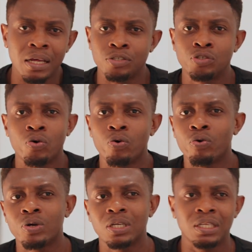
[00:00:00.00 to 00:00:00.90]

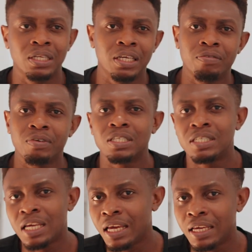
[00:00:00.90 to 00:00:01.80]
So give and
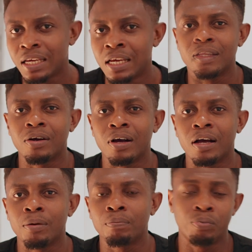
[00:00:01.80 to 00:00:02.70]
take, there
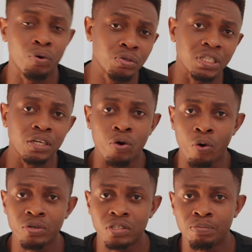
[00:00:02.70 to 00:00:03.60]
are pros and
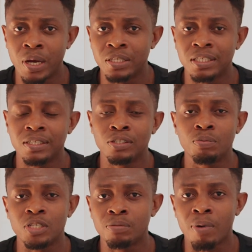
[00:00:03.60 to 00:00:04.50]
cons, but you just need to
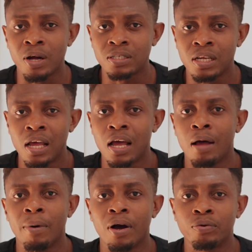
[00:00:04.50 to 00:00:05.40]
be smart
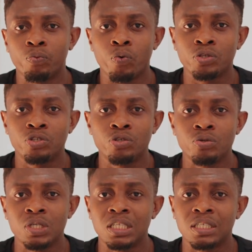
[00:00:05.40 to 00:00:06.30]
about what
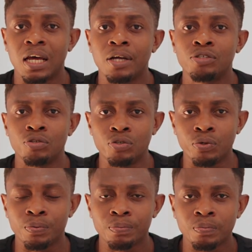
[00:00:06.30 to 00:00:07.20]
you decide to do.